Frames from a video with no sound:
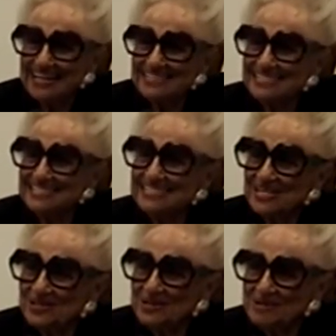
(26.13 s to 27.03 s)
It's a
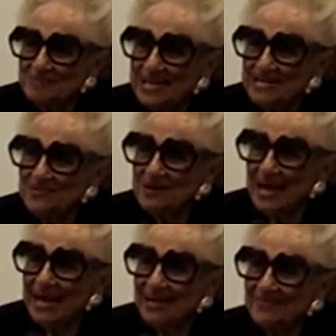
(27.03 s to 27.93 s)
time that you
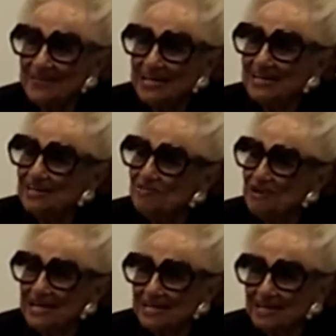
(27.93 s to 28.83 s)
have
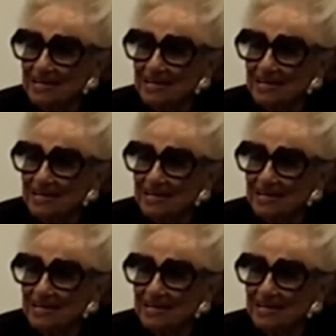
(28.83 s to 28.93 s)
greater